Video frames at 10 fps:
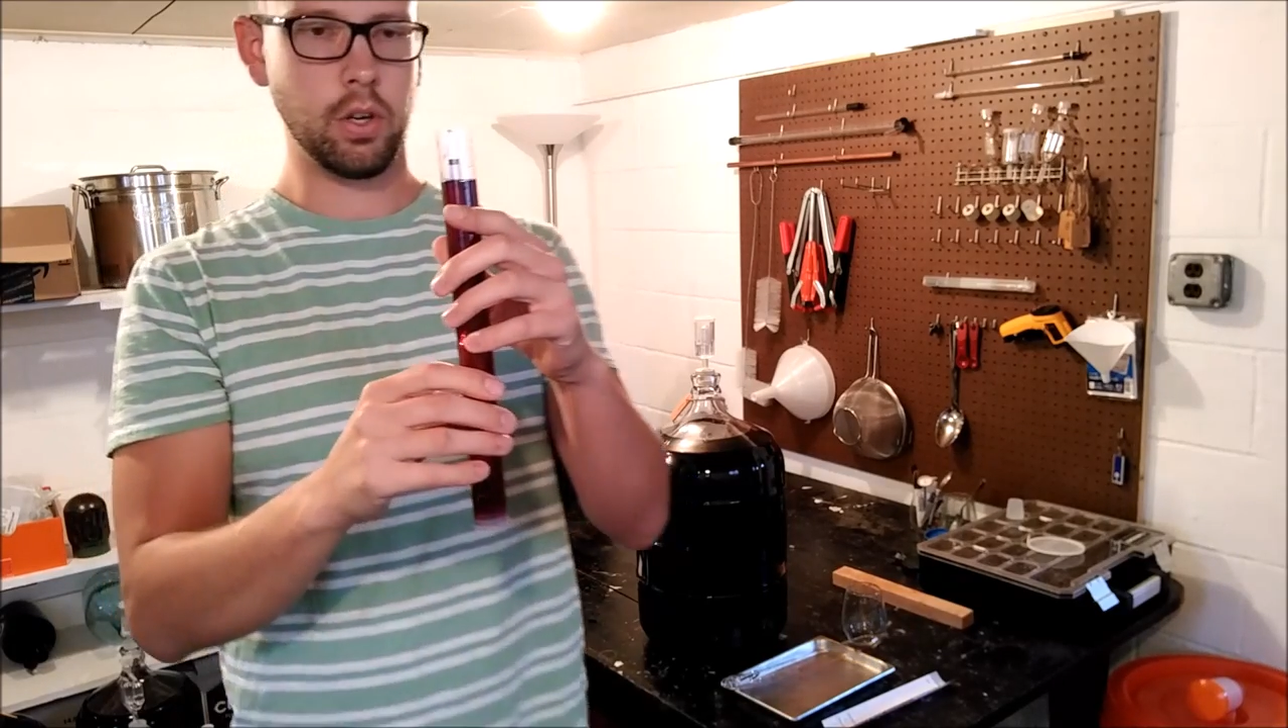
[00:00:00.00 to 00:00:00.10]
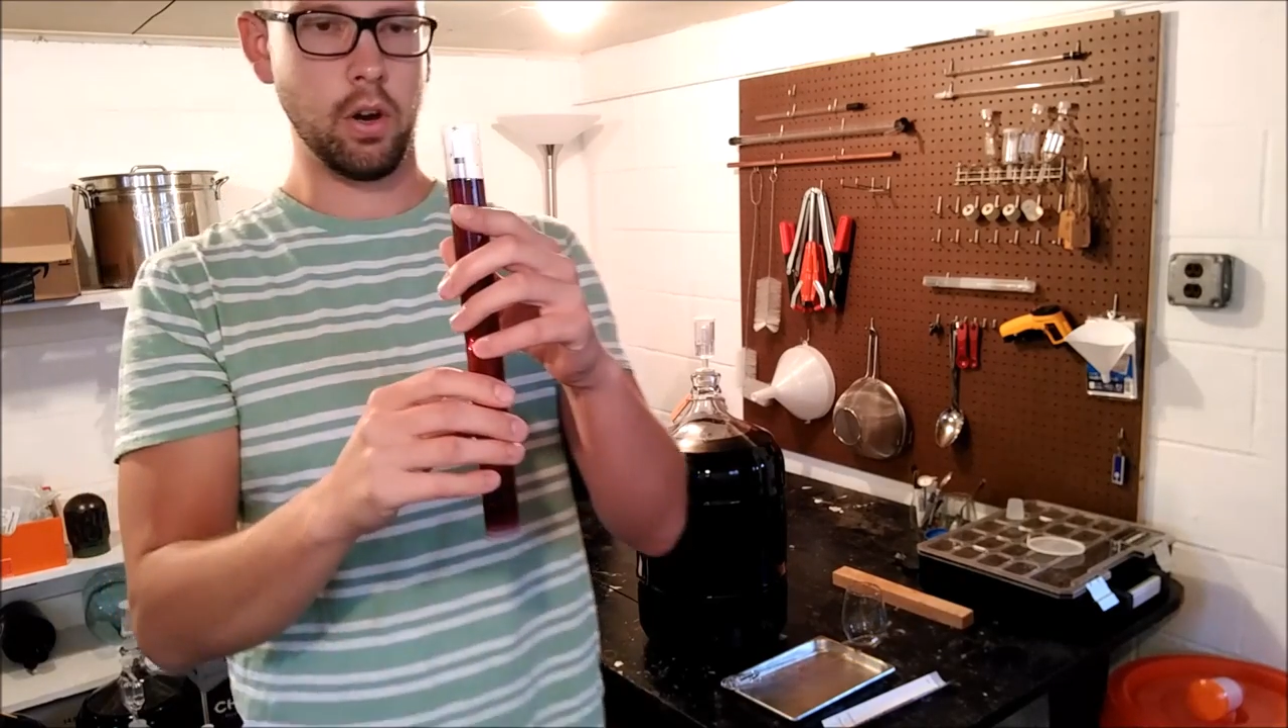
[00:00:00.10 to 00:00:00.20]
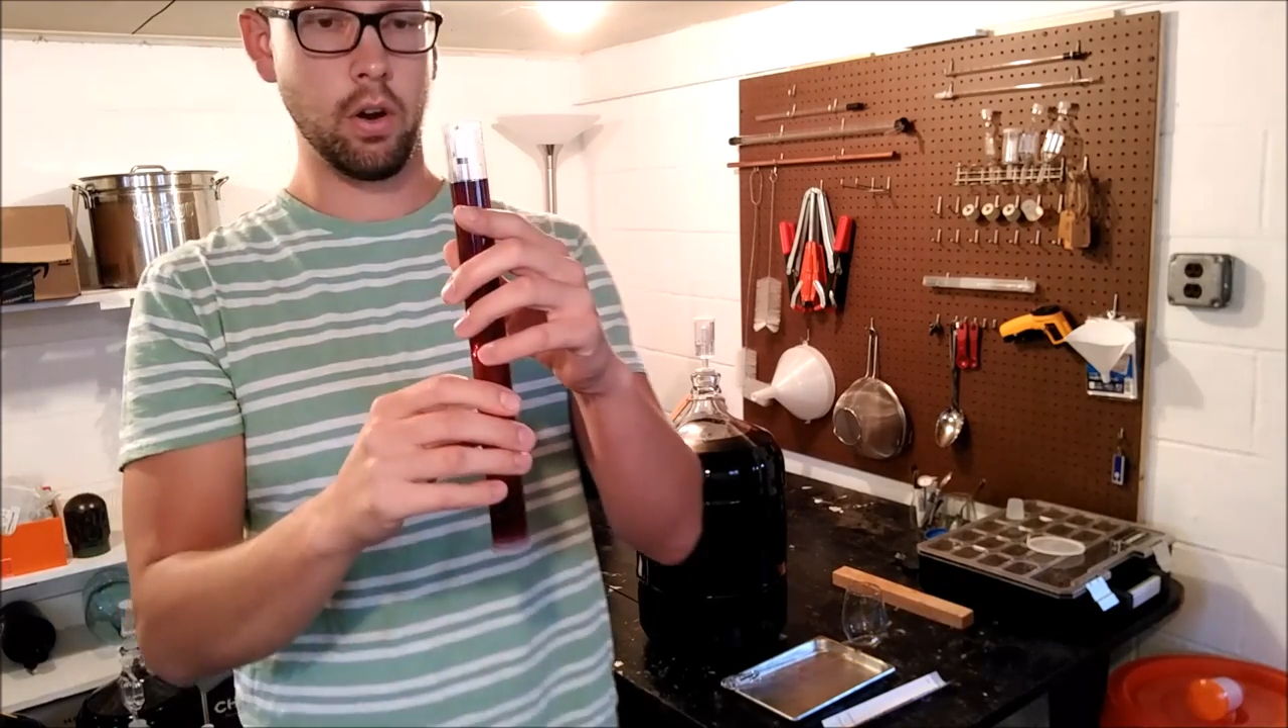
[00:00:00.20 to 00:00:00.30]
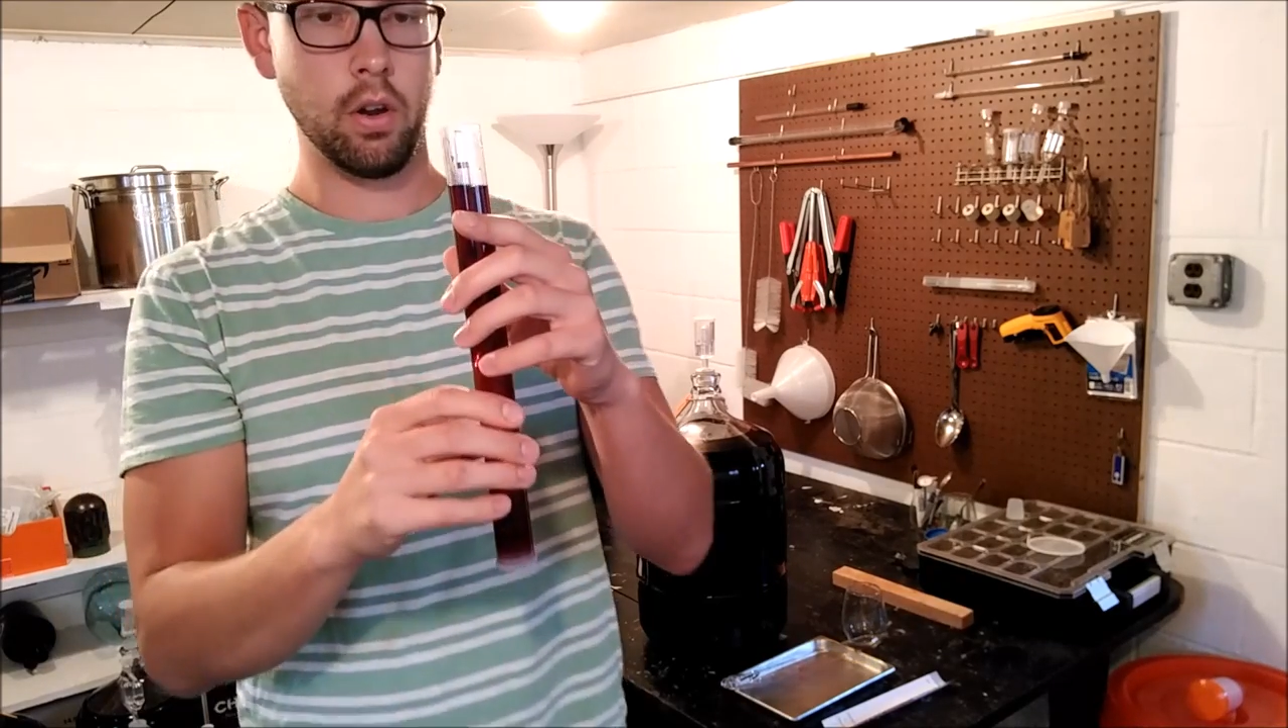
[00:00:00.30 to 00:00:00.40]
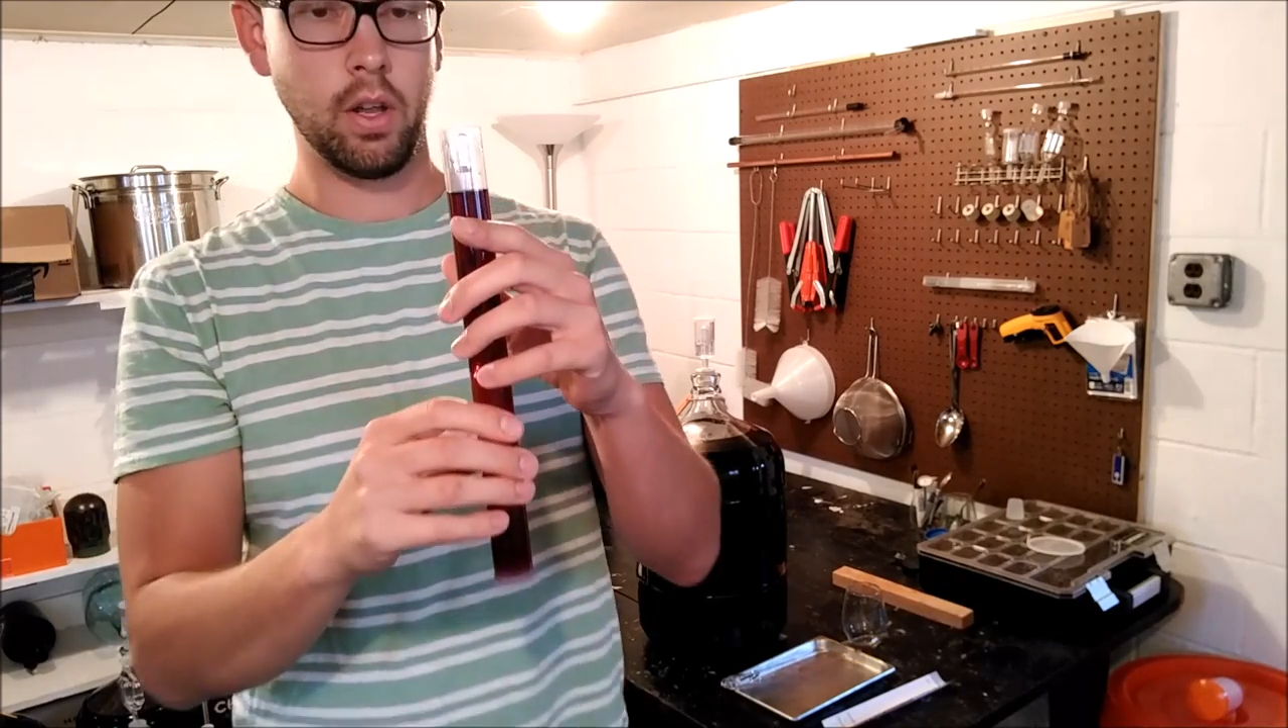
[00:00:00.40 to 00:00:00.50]

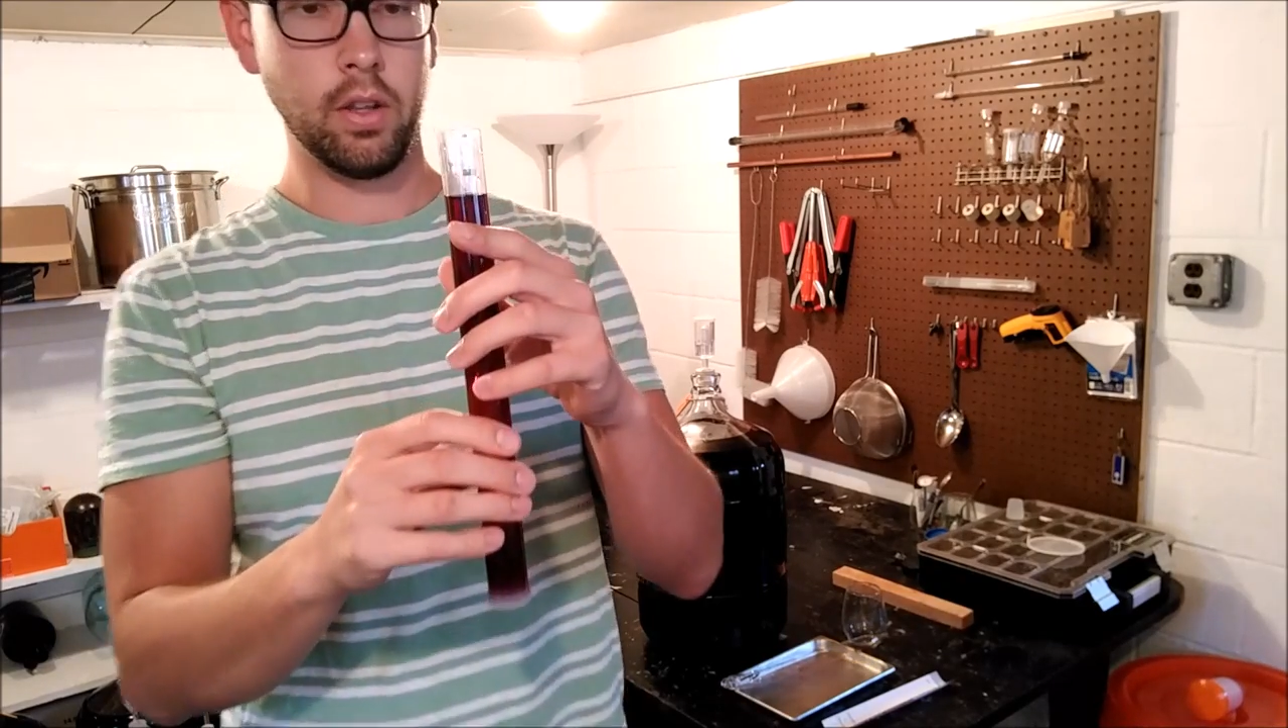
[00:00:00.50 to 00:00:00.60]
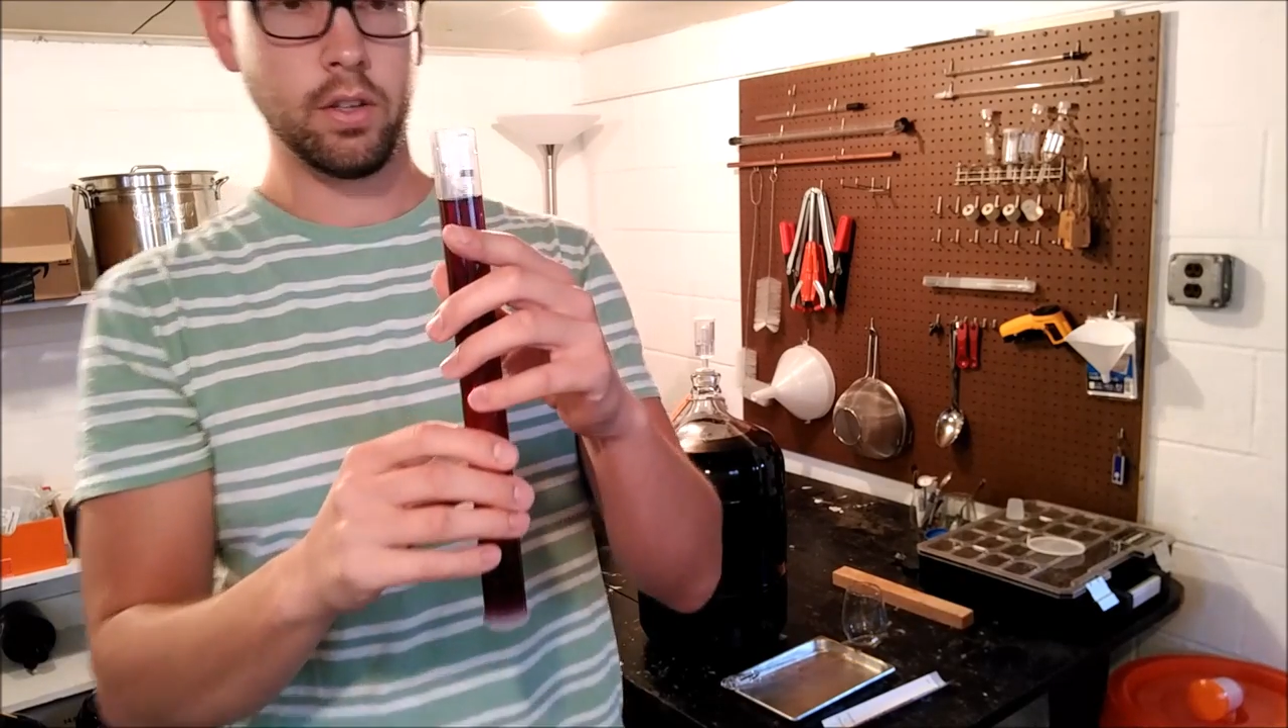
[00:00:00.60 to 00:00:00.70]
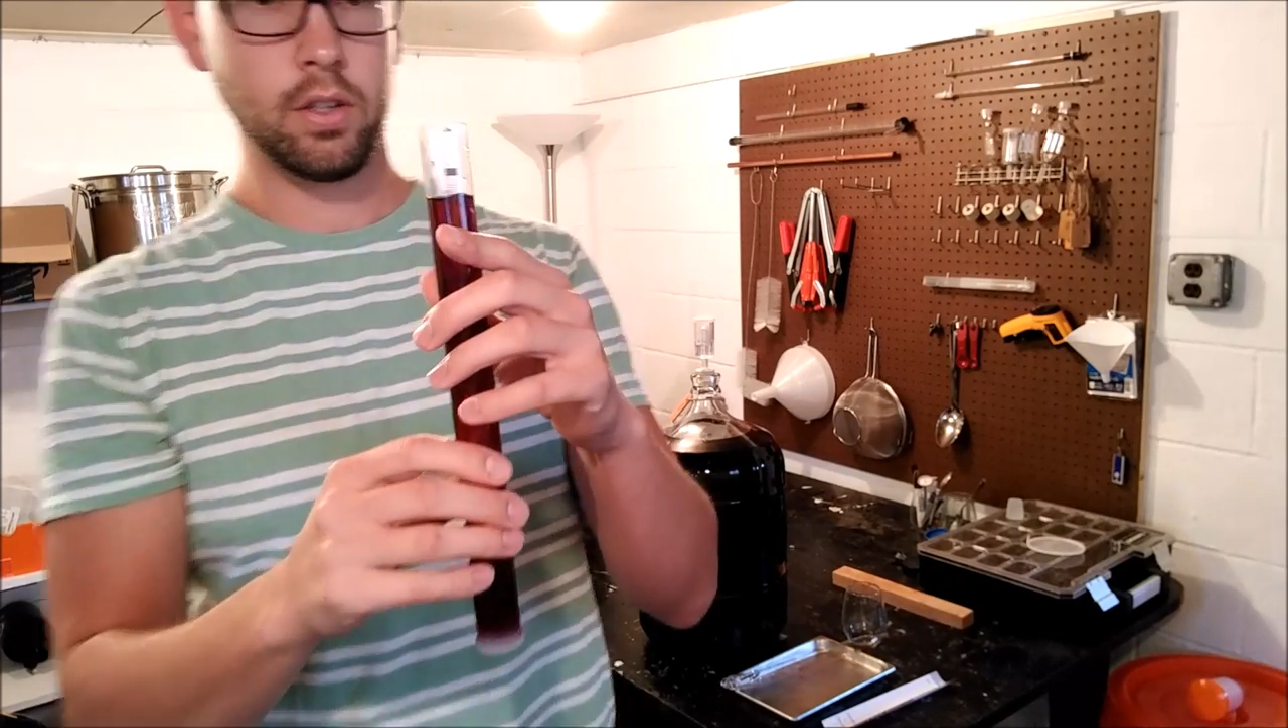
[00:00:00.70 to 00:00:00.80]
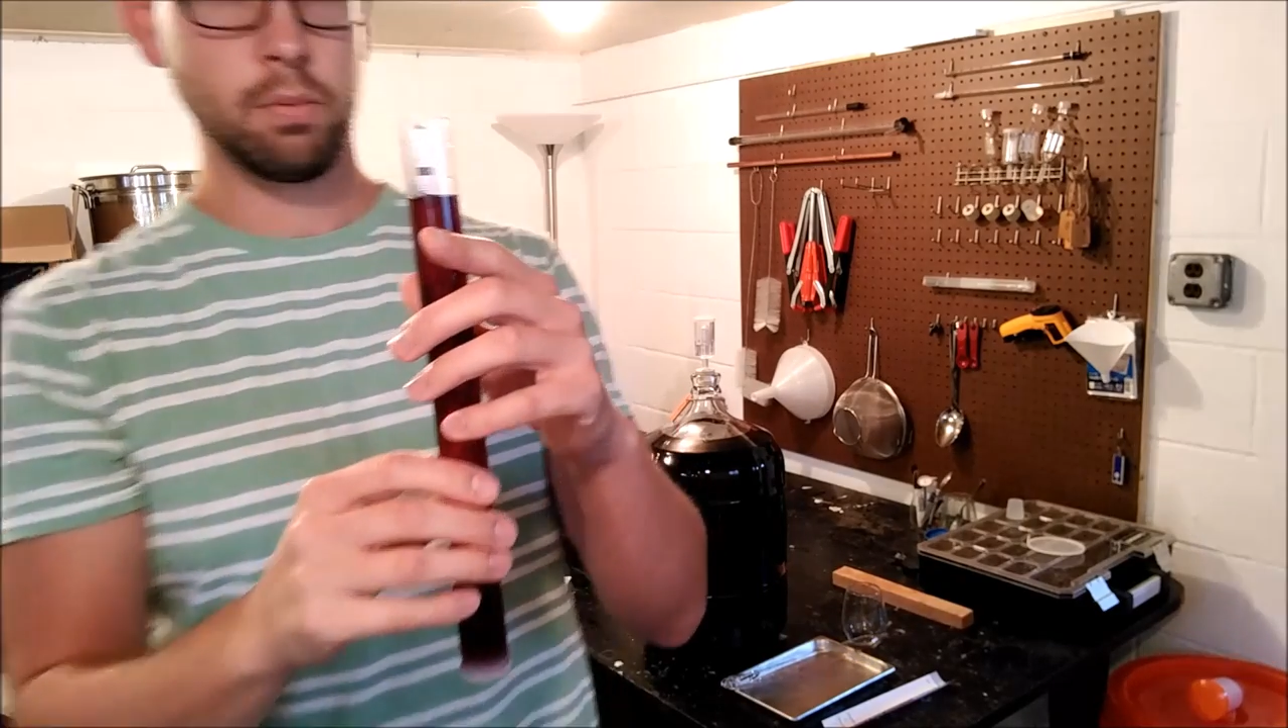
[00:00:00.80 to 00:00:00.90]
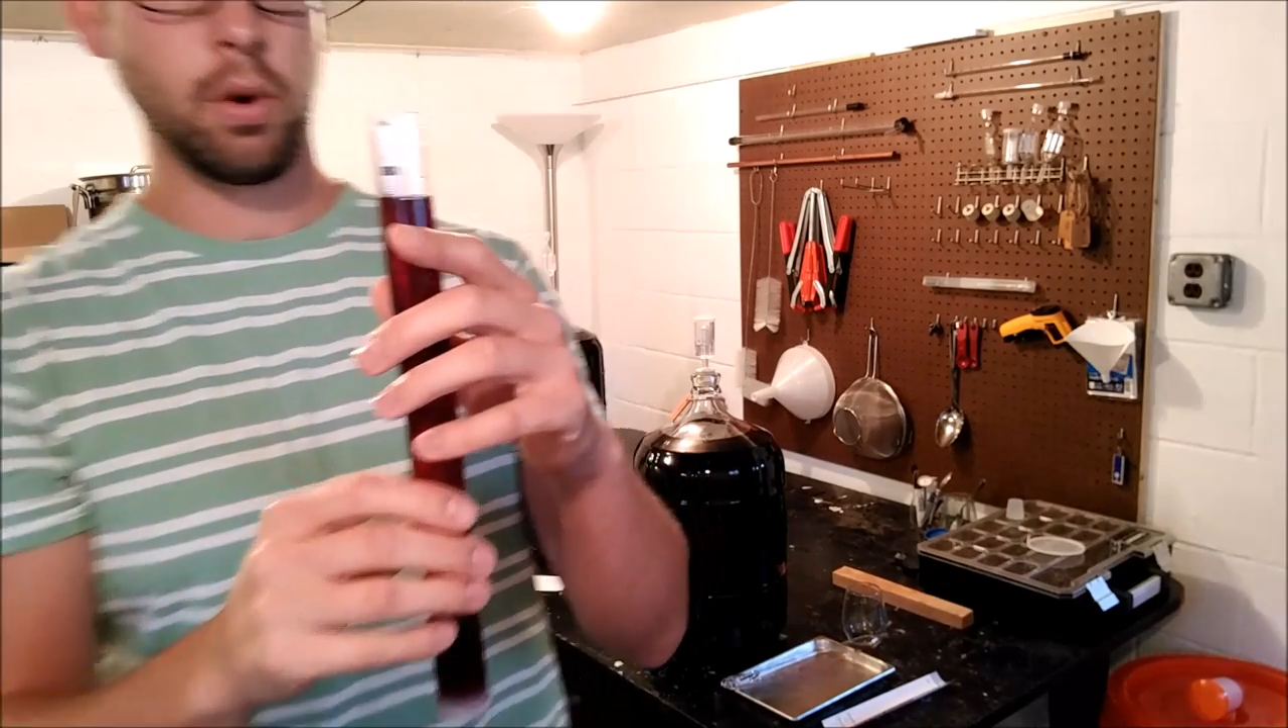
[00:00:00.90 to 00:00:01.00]
here, and this is